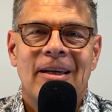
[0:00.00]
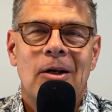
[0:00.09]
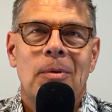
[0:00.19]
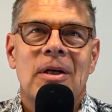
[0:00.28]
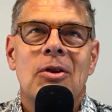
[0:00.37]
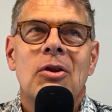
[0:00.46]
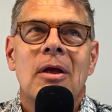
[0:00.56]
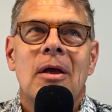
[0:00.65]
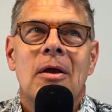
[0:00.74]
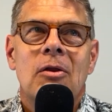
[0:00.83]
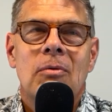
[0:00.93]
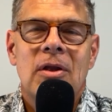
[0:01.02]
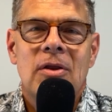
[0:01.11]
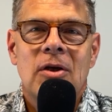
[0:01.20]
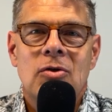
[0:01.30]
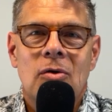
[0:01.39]
We did 3
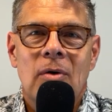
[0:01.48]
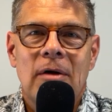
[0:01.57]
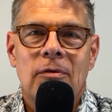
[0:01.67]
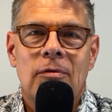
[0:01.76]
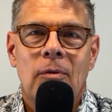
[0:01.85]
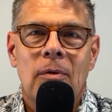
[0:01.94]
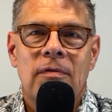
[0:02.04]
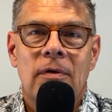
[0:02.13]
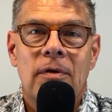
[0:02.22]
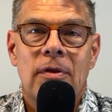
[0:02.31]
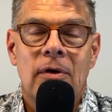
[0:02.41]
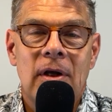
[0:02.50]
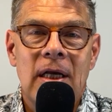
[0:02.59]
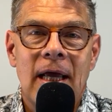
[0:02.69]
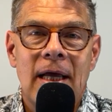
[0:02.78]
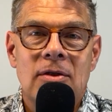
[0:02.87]
things you're grateful for 30
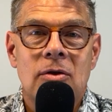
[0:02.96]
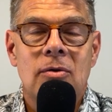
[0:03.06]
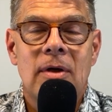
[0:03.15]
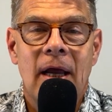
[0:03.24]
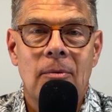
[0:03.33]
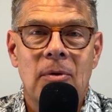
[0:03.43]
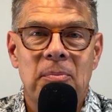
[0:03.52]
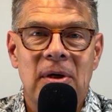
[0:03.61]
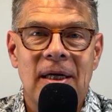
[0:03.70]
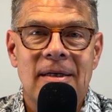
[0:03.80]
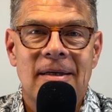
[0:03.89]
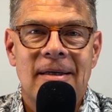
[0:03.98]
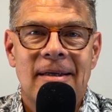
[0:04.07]
days and you can't repeat.